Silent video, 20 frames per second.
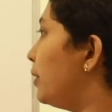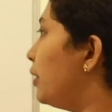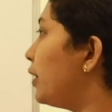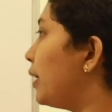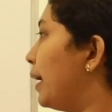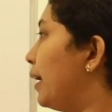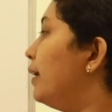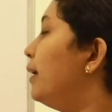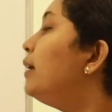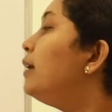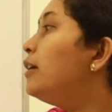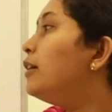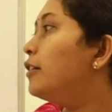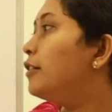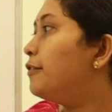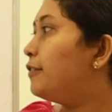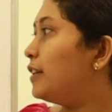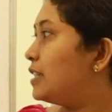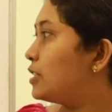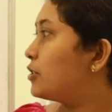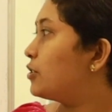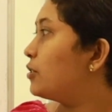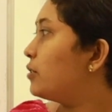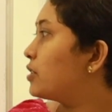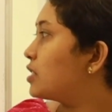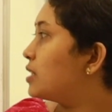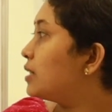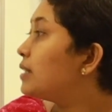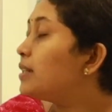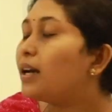Okay, first
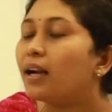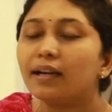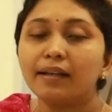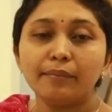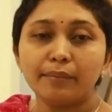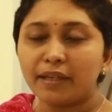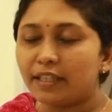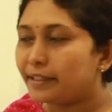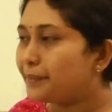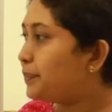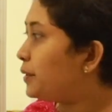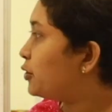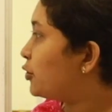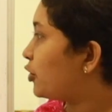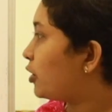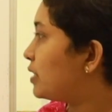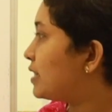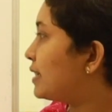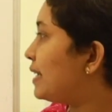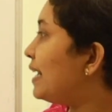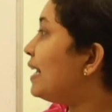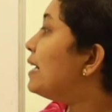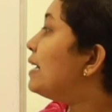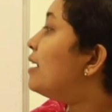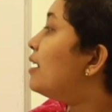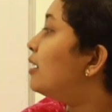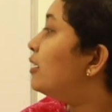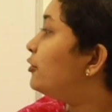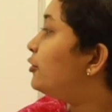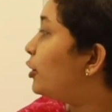question dana multiple choice le,
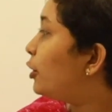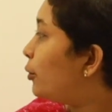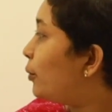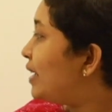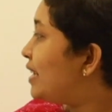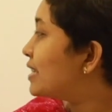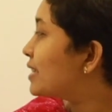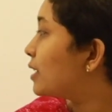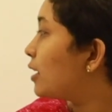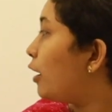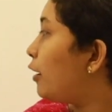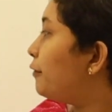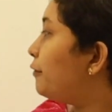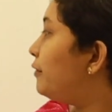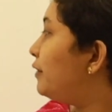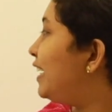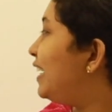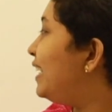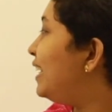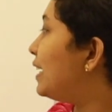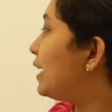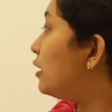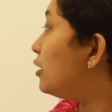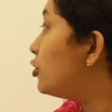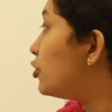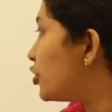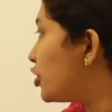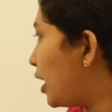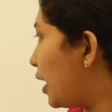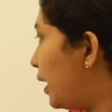the risk of feeding a
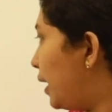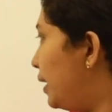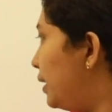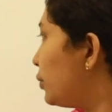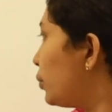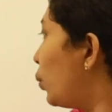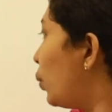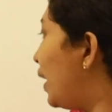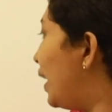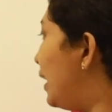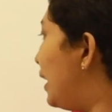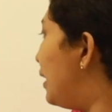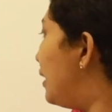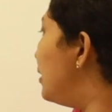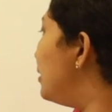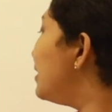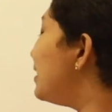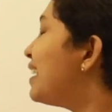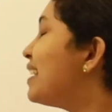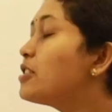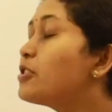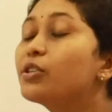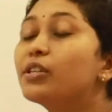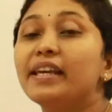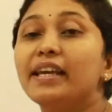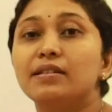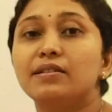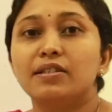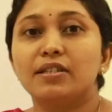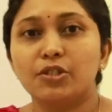child via a
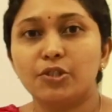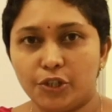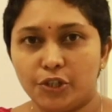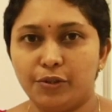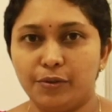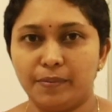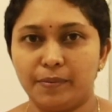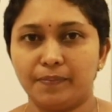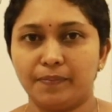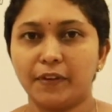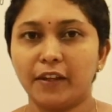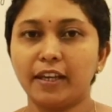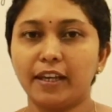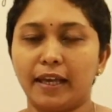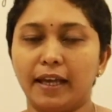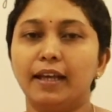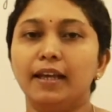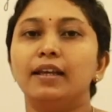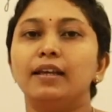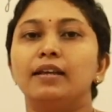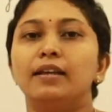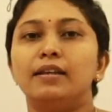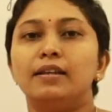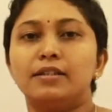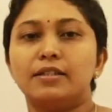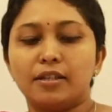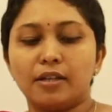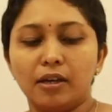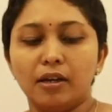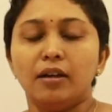nasogastric tube. Okay,
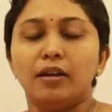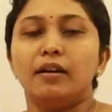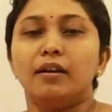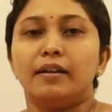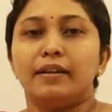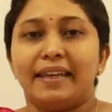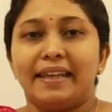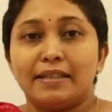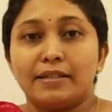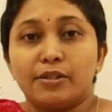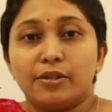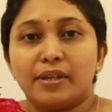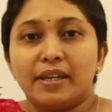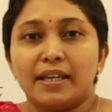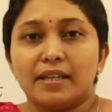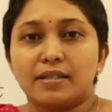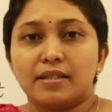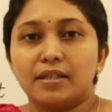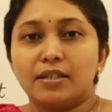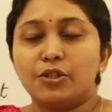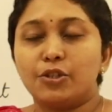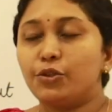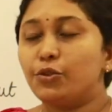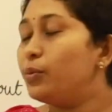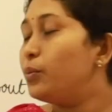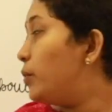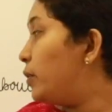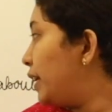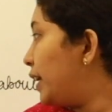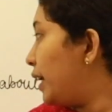so nasogastric
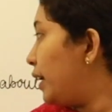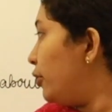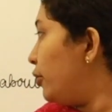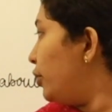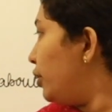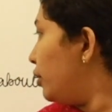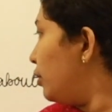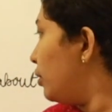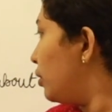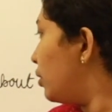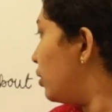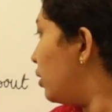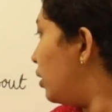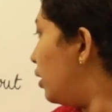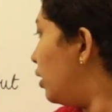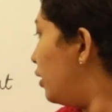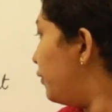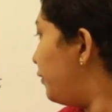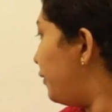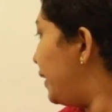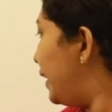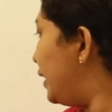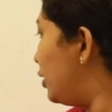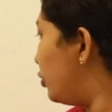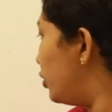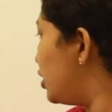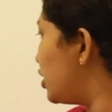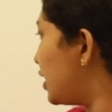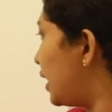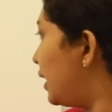tube vayke oru feed
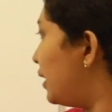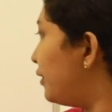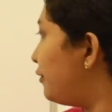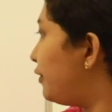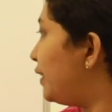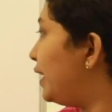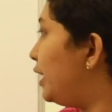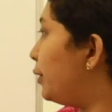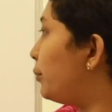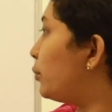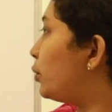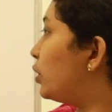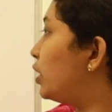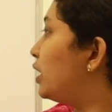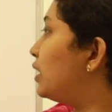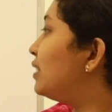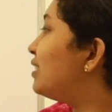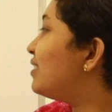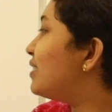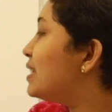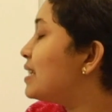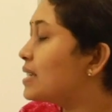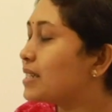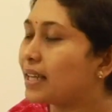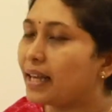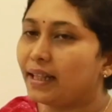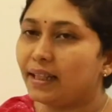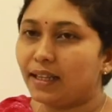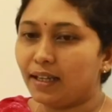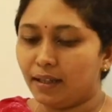or child ne feed cheyumbodana
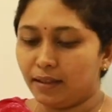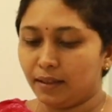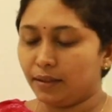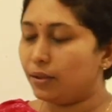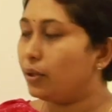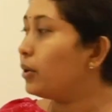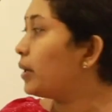risk endana.